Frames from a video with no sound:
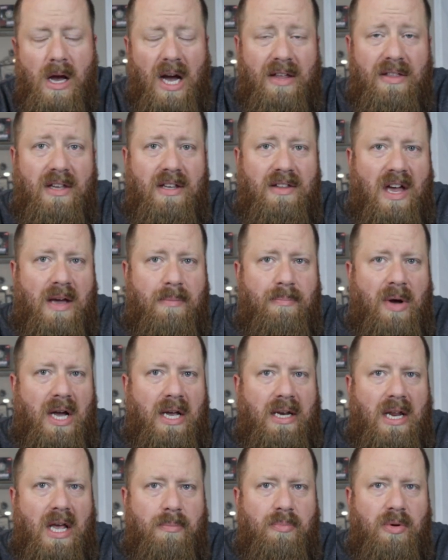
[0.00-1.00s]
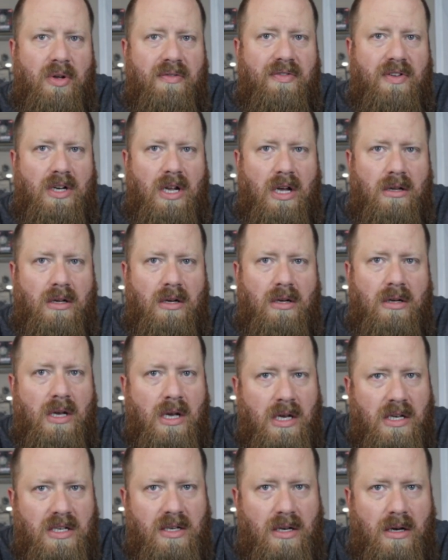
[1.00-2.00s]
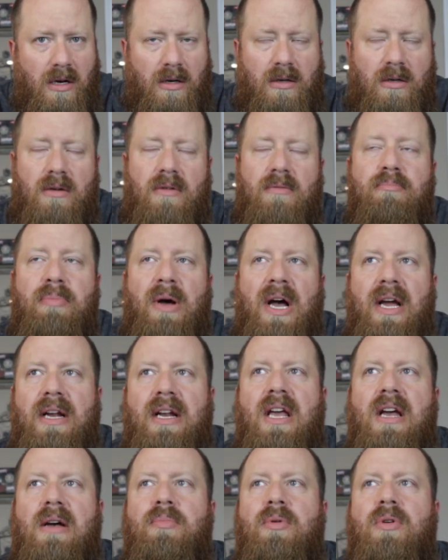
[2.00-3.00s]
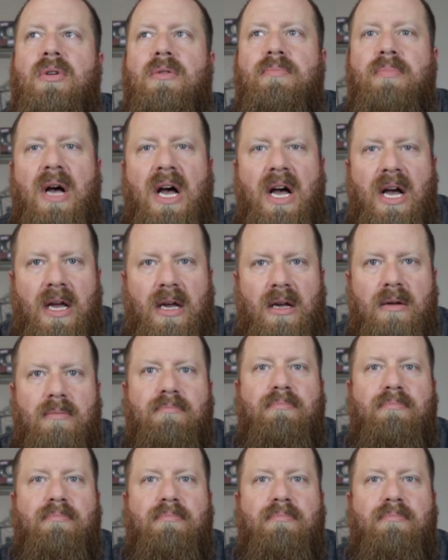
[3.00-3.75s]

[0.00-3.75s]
I think that pineapple vanilla or pineapple pi